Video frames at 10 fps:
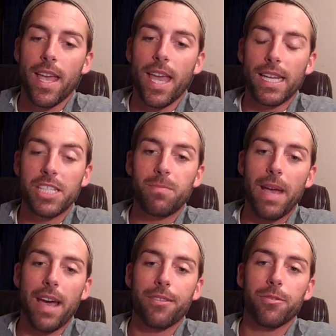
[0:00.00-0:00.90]
And each
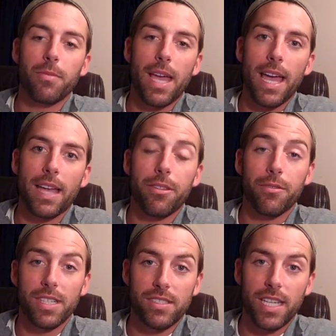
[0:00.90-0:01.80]
bathroom had
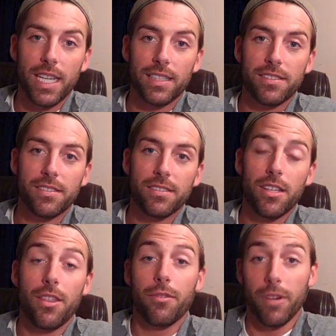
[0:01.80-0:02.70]
three sinks,
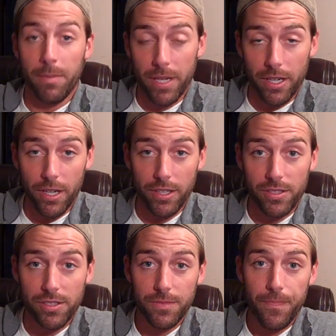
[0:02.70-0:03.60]
three
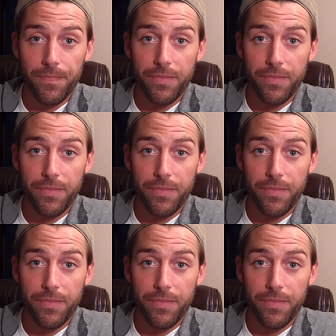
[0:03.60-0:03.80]
mirrors,